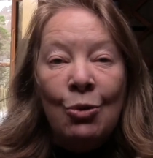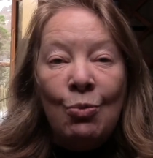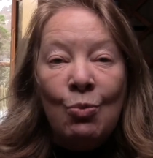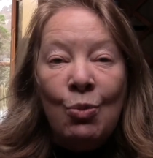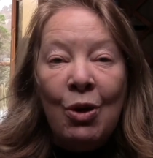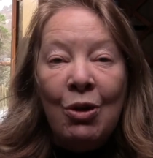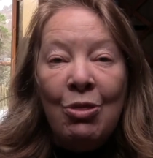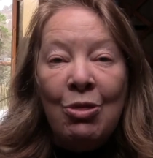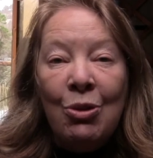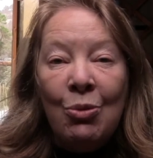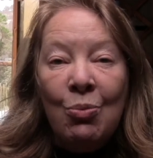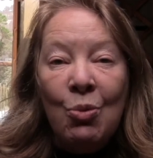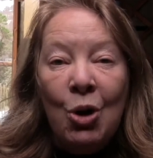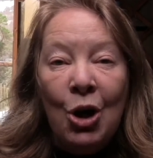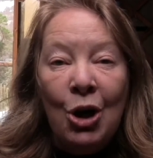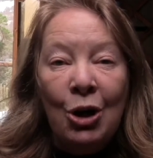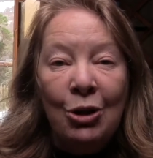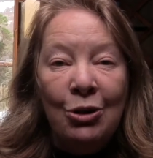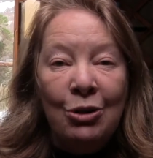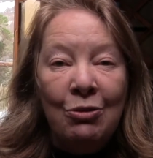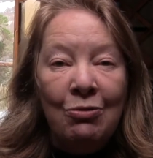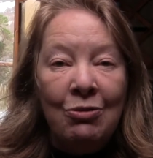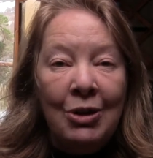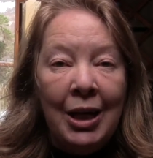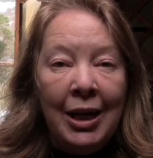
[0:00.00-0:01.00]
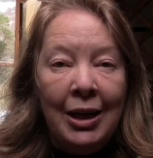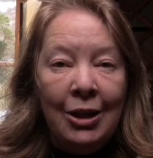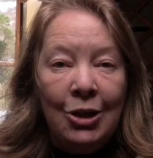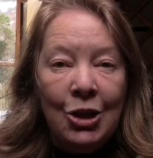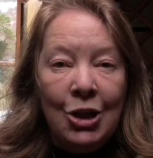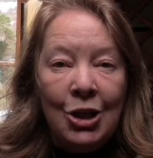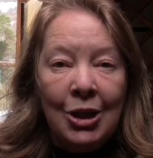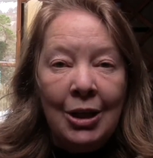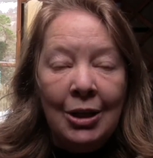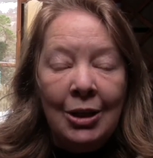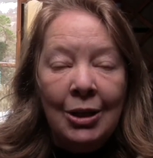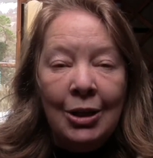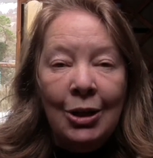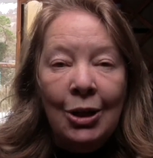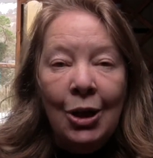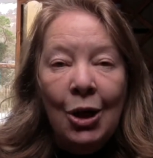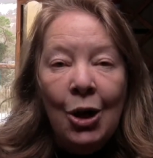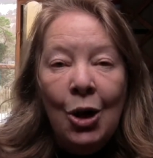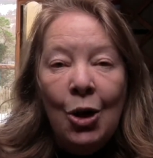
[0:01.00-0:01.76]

with the world of nature.